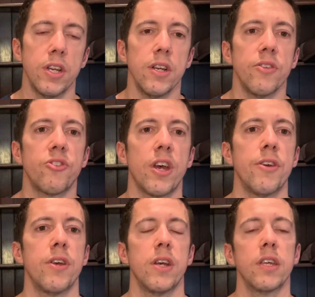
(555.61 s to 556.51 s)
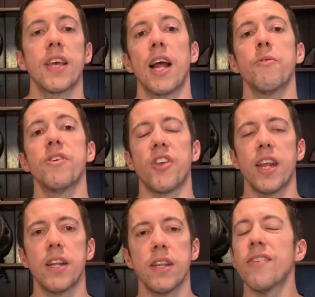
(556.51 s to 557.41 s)
So calories
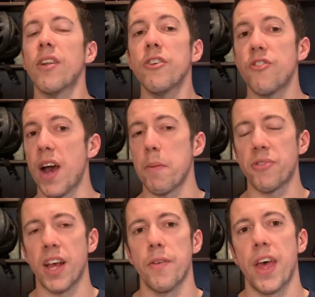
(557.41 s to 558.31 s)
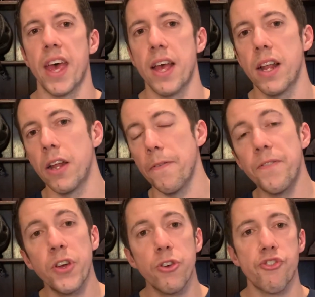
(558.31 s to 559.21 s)
in, there's loads of apps out there like
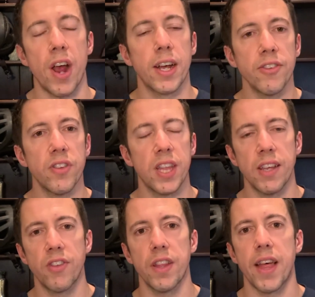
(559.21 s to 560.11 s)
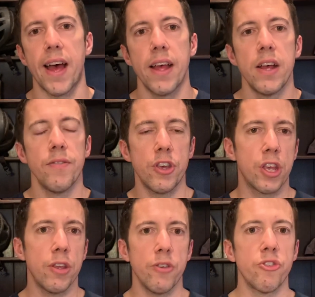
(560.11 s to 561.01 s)
food trackers and things like that you can
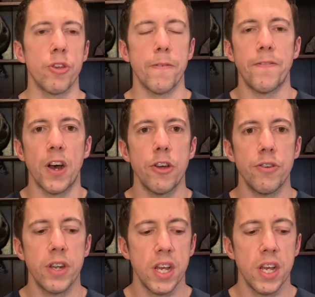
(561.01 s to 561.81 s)
use on your phone.